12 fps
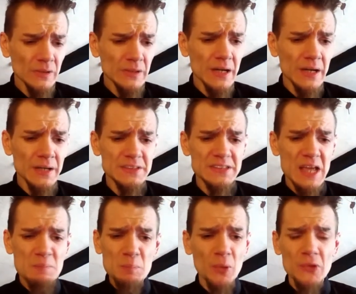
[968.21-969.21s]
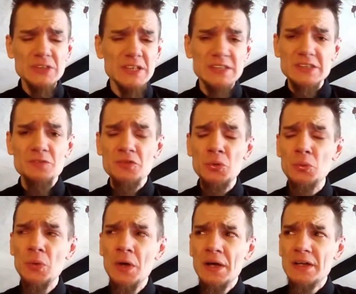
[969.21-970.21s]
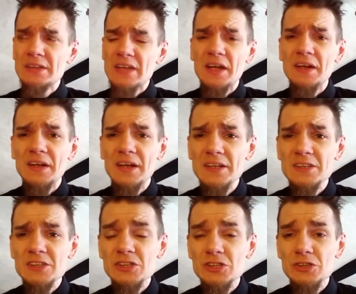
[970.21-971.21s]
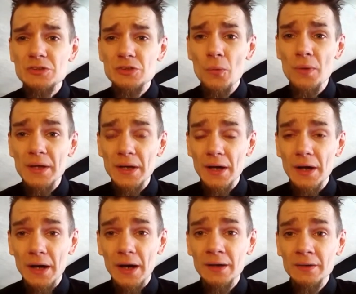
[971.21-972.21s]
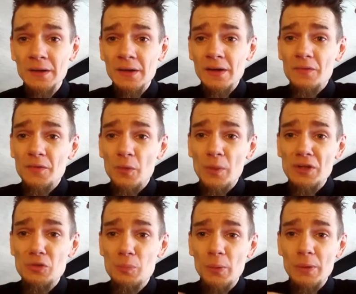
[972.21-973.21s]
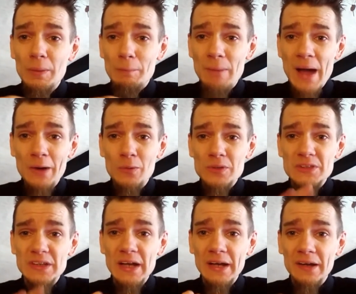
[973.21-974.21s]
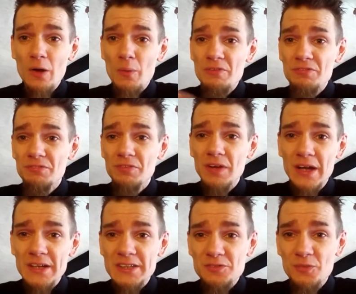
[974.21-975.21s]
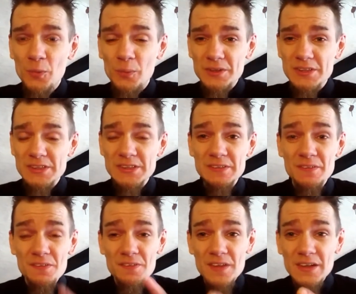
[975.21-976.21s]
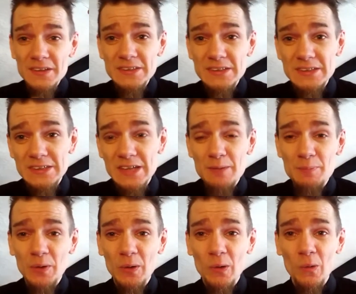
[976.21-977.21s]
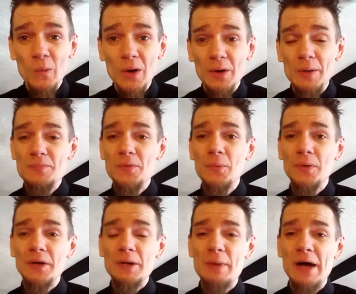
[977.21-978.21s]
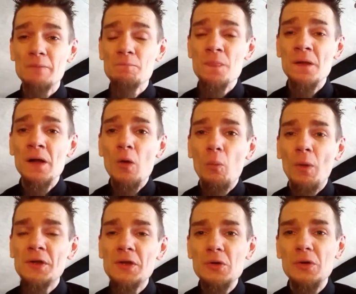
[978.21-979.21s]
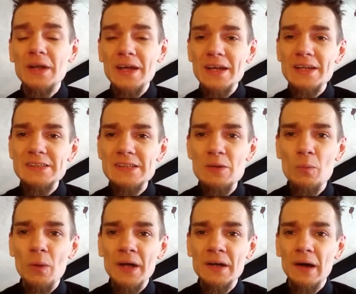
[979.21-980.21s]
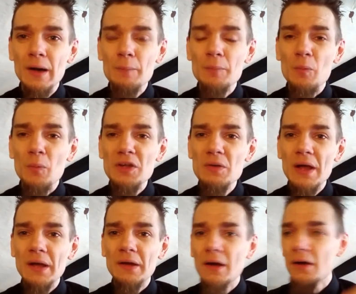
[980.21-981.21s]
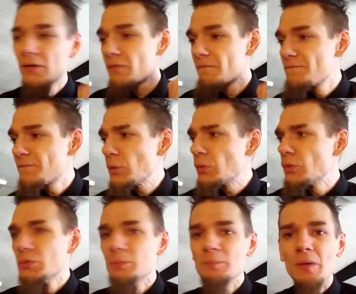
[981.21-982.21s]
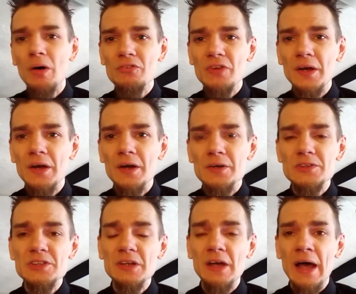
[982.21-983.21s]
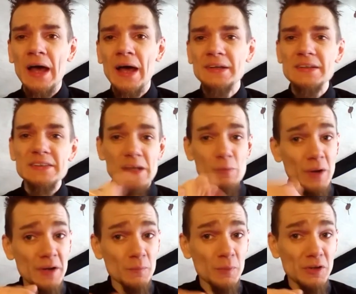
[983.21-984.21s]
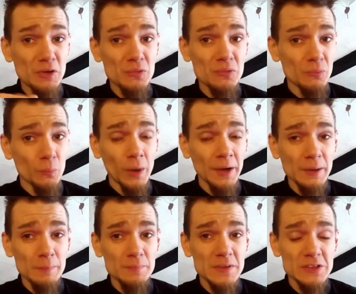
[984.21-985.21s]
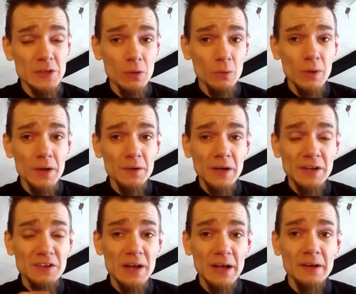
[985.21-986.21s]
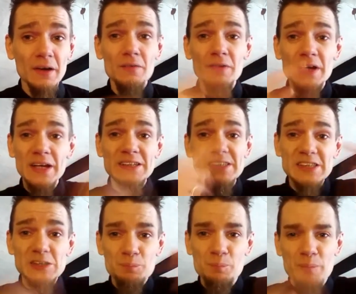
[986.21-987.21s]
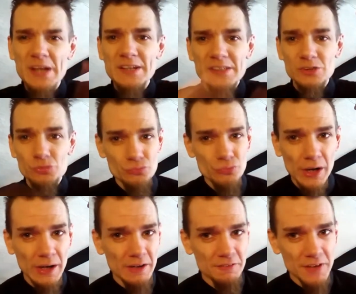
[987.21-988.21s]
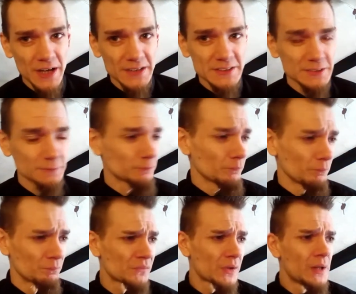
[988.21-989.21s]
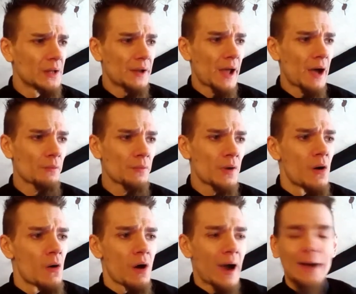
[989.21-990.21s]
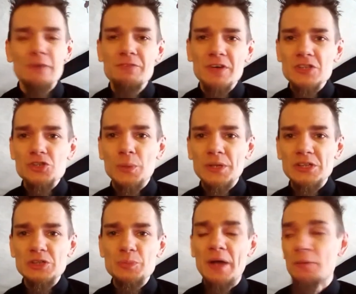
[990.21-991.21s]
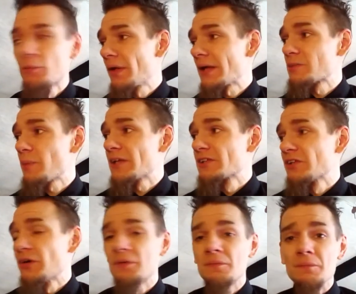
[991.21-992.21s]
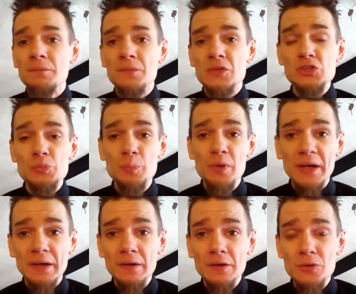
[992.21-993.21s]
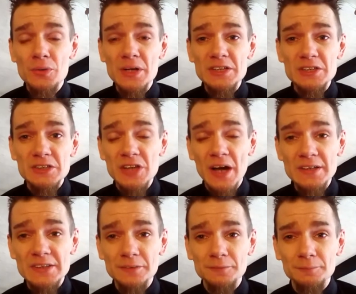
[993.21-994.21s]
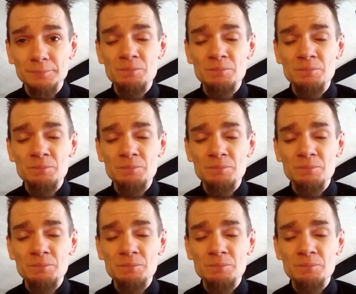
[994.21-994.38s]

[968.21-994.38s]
The same process of you taking a kid's toy car, that when you pull it backwards and let go, it flies forwards. That's the type of clockwork I'm talking about. One that you can easily wind up, and when you let go, boom, off it goes. And the same way that when you wind up this clockwork and you let go, it spins really fast. Now, how fast do you want it to spin? Well, that depends on the spring you need to tighten.